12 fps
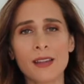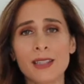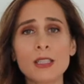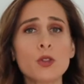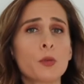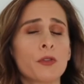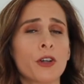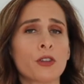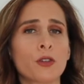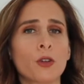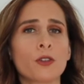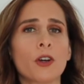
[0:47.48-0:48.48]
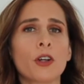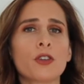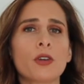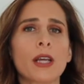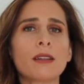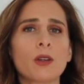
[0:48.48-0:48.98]
These two professionals are
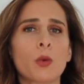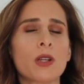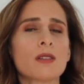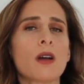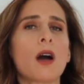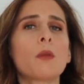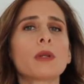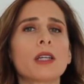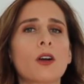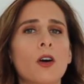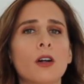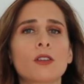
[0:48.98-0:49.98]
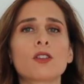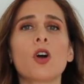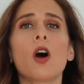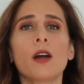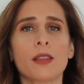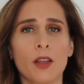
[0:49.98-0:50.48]
trained in what is commonly called
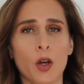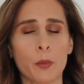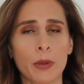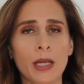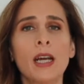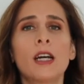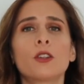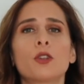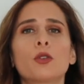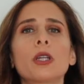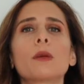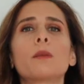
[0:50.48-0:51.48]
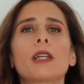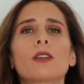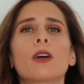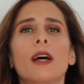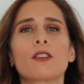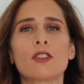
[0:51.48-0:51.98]
talk therapy to treat
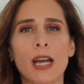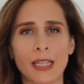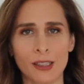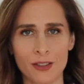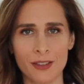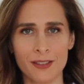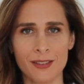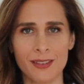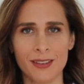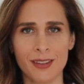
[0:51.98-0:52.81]
mental health challenges.